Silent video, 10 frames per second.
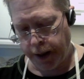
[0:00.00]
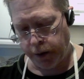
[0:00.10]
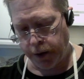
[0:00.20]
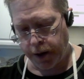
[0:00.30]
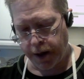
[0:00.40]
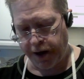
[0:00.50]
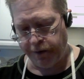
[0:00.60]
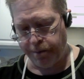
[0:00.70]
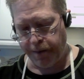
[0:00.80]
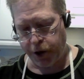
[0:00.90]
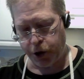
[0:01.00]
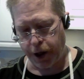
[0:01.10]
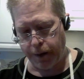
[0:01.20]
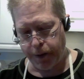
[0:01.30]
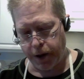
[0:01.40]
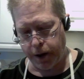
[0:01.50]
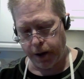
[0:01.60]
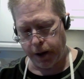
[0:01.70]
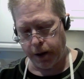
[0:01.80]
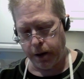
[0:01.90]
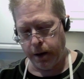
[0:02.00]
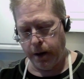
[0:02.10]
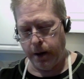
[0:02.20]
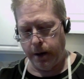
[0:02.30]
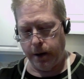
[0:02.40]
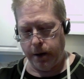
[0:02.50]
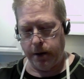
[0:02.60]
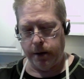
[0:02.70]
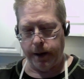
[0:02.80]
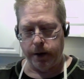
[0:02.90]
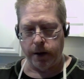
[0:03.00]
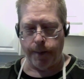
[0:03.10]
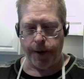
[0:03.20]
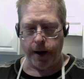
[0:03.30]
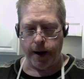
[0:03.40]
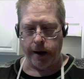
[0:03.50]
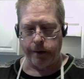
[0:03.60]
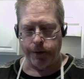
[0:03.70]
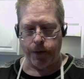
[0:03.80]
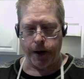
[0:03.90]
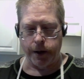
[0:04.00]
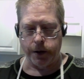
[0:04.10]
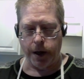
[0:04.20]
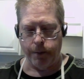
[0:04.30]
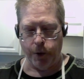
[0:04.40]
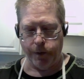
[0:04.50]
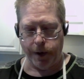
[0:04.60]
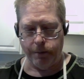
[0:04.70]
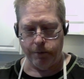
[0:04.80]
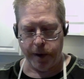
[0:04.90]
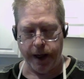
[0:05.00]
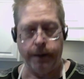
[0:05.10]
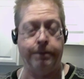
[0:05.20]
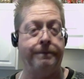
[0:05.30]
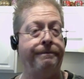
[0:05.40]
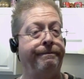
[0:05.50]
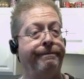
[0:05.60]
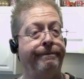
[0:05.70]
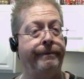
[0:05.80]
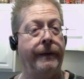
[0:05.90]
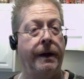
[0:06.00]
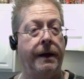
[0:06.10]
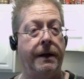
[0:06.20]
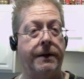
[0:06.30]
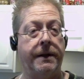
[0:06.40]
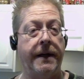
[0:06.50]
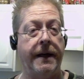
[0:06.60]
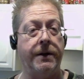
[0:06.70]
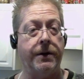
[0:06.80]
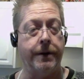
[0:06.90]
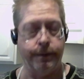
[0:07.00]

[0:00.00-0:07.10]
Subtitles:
look kind of misshapen and like something out of a Frankenstein movie. But it's the taste.